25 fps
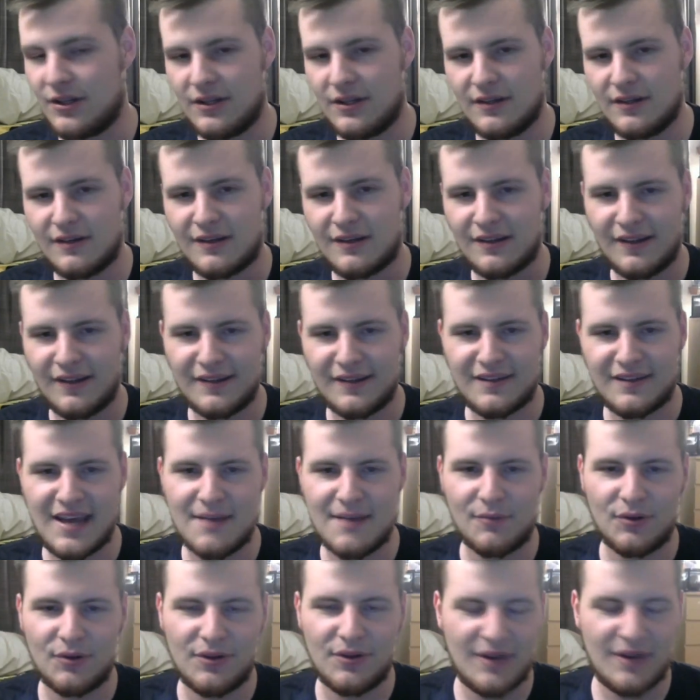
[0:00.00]
Calais
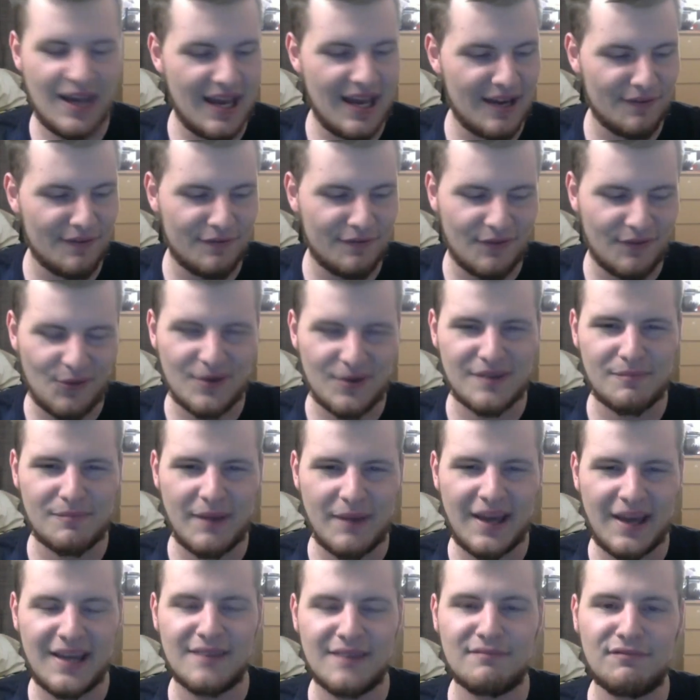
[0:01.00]
Campbell, you can't afford to
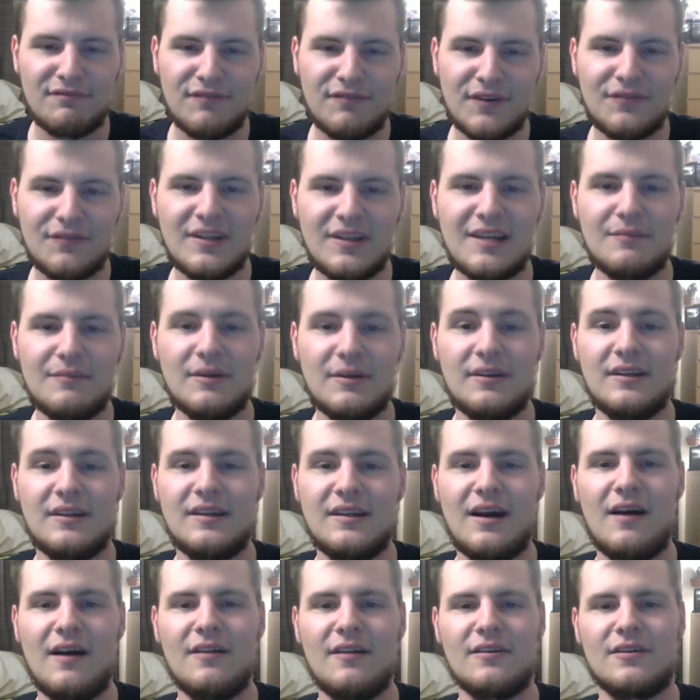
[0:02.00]
pay him $15 million.
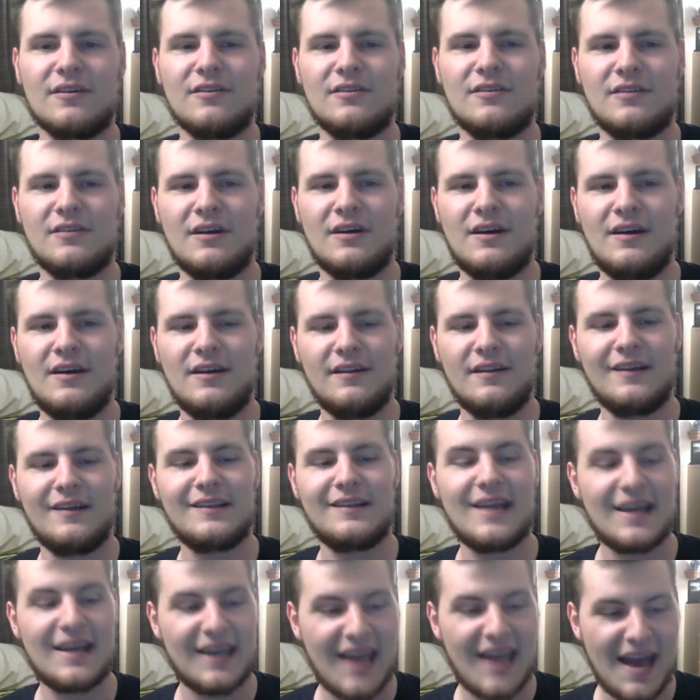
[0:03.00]
Like,
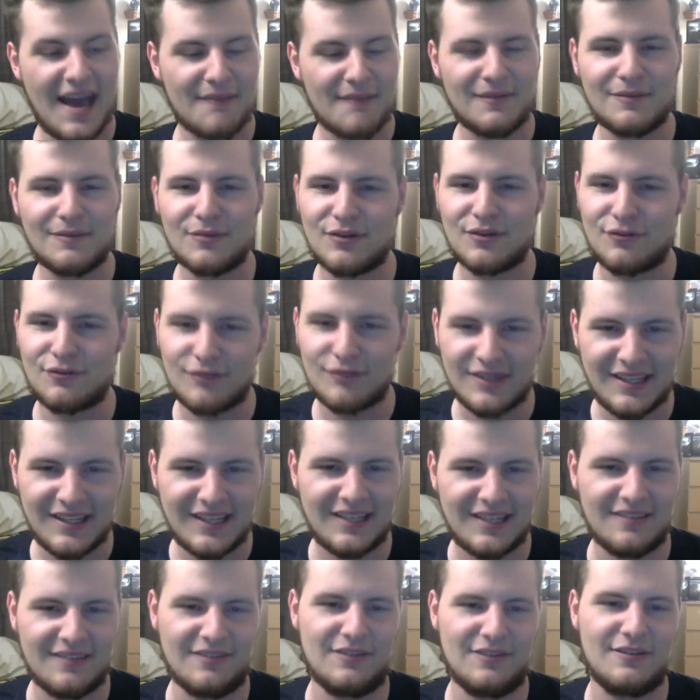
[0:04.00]
that cap number is
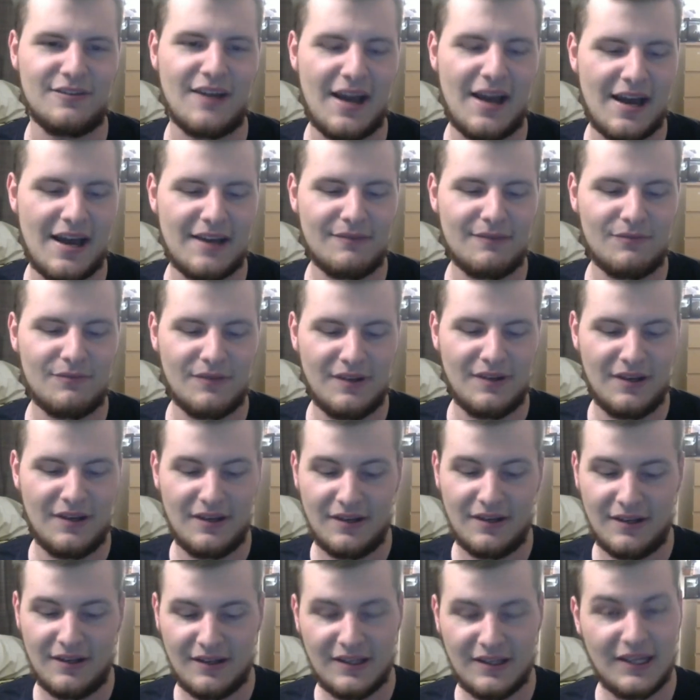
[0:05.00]
ridiculous.
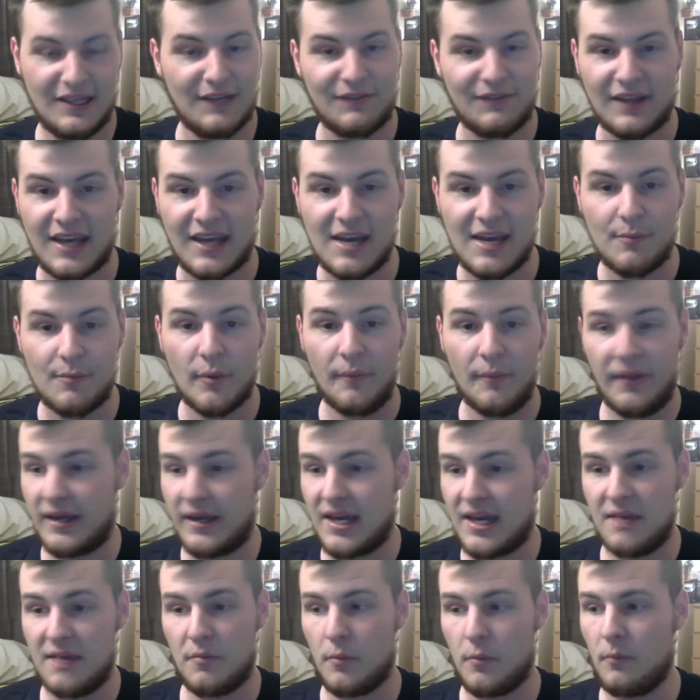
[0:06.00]
If they keep him, they
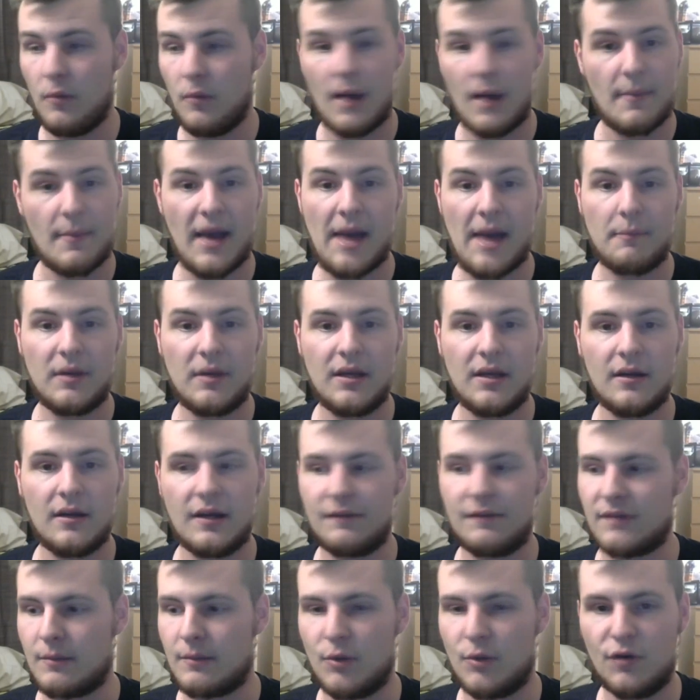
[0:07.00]
keep him. I'm happy.
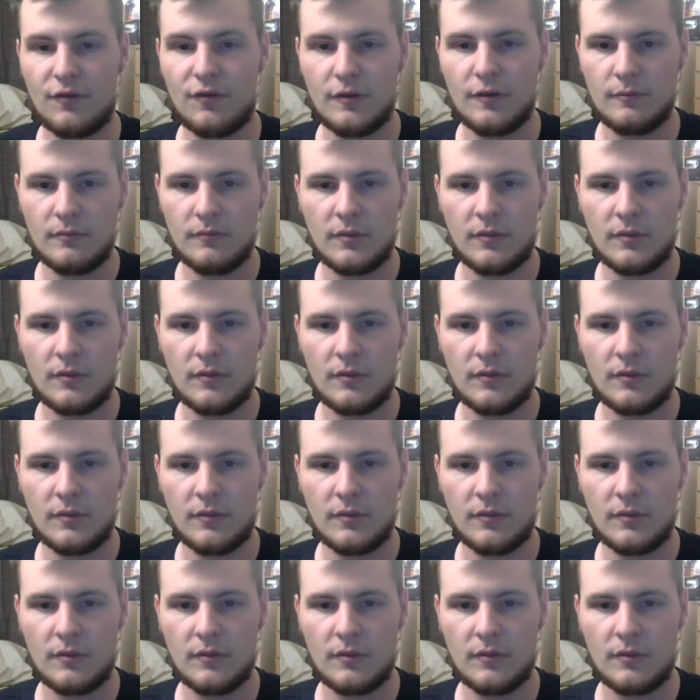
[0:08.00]
If they move him,